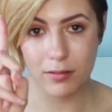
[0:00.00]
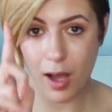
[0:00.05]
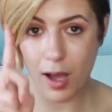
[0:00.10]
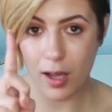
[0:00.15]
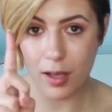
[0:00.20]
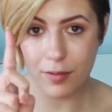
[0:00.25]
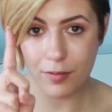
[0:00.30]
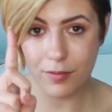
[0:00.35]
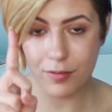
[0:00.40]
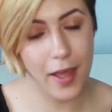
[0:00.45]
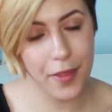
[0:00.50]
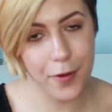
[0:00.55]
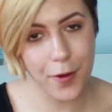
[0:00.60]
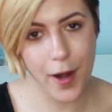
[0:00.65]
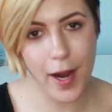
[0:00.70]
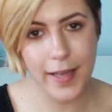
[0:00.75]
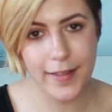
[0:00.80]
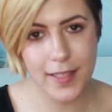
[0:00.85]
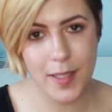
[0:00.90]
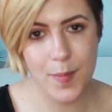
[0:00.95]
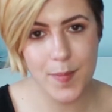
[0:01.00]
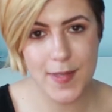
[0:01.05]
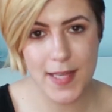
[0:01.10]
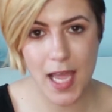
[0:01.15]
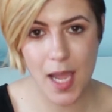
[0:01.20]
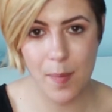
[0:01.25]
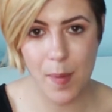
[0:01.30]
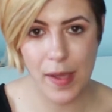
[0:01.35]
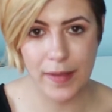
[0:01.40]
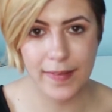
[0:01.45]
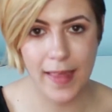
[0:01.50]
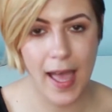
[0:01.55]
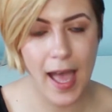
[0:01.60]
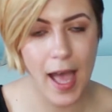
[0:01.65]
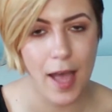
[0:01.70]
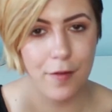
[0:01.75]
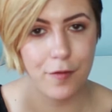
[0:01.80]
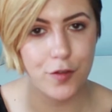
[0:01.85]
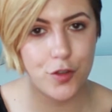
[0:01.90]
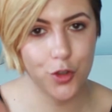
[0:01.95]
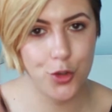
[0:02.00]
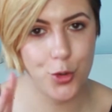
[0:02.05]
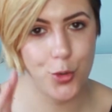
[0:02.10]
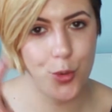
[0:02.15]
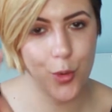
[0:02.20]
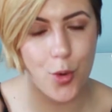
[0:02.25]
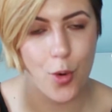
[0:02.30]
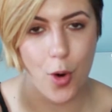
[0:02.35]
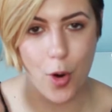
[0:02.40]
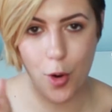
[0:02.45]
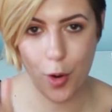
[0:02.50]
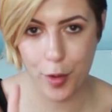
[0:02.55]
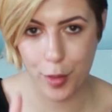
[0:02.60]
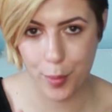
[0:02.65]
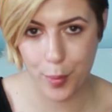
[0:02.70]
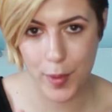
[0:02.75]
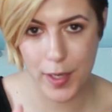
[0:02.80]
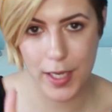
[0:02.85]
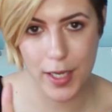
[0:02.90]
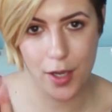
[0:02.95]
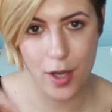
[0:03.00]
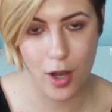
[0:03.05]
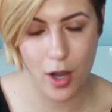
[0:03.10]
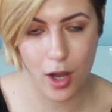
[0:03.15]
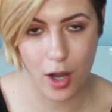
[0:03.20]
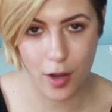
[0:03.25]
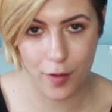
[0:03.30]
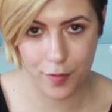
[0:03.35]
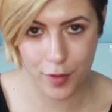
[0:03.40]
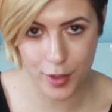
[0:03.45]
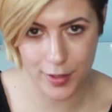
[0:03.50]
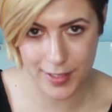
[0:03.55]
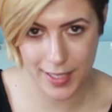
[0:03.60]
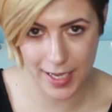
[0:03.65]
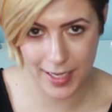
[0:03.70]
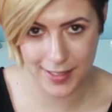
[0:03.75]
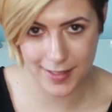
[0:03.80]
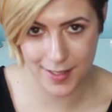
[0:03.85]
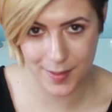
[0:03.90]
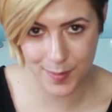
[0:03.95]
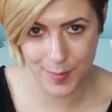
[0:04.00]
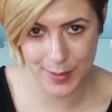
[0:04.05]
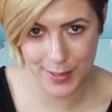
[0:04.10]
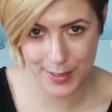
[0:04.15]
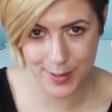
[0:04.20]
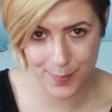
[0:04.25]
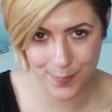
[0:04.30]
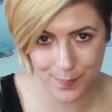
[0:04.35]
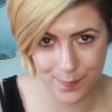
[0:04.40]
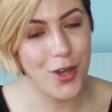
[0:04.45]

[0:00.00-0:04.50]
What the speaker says: of, other items I might have two or three of those items.